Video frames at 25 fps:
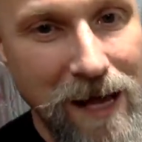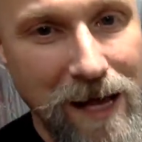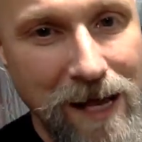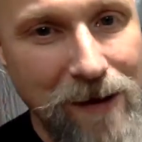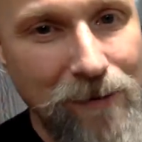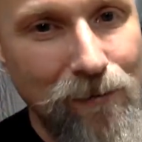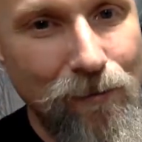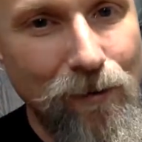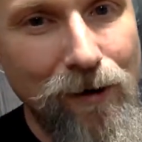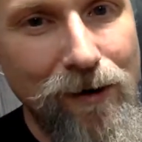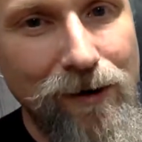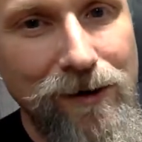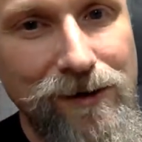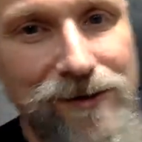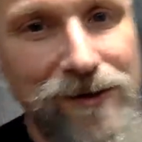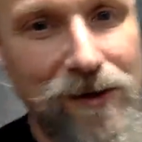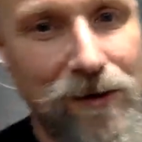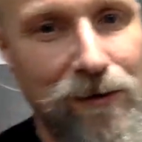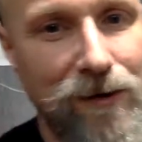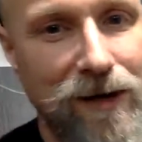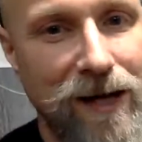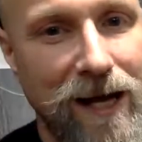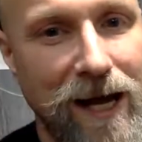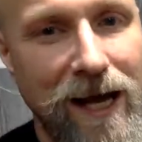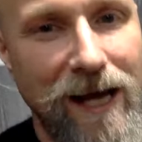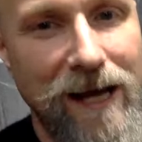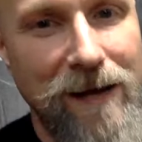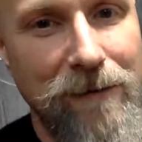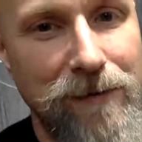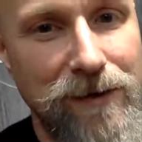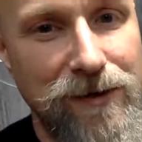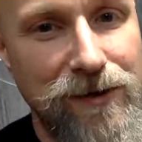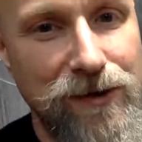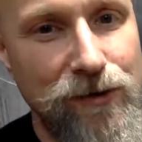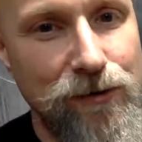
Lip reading: It works okay, but